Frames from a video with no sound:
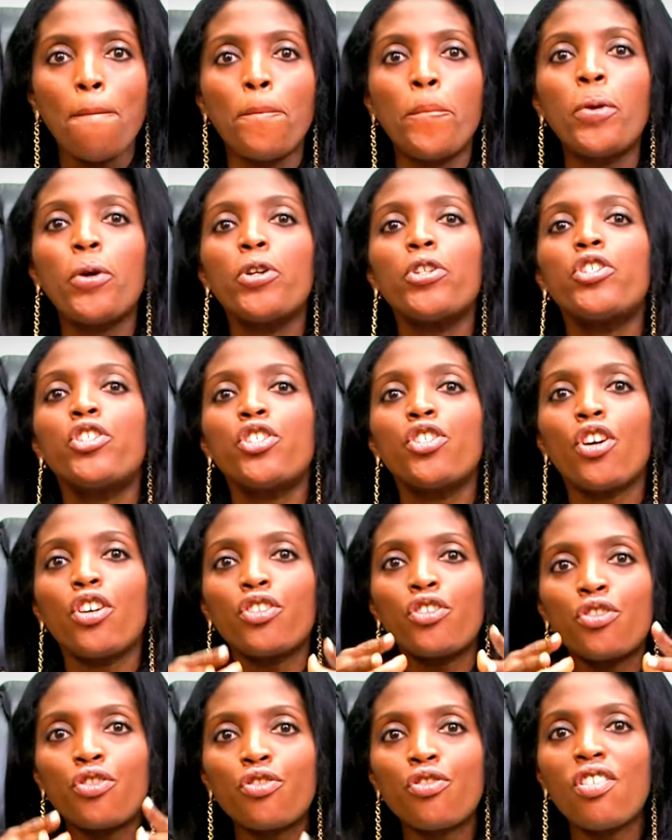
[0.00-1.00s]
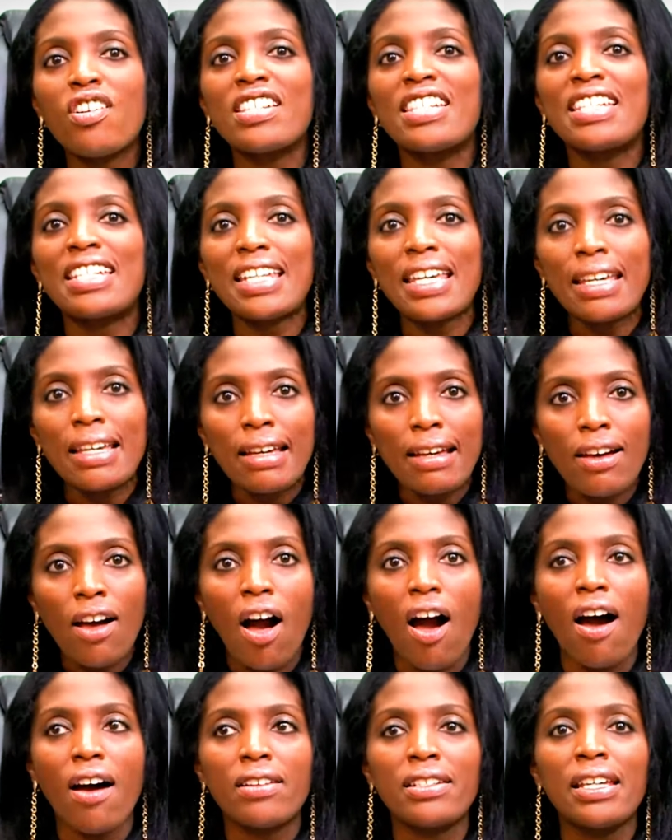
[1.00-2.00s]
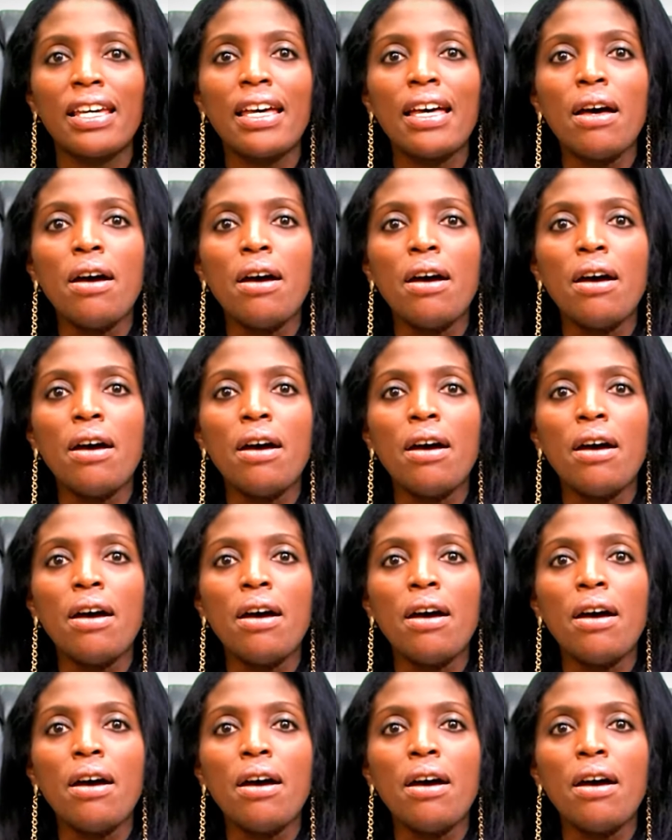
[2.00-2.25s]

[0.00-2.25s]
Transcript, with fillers: Put your trust in God.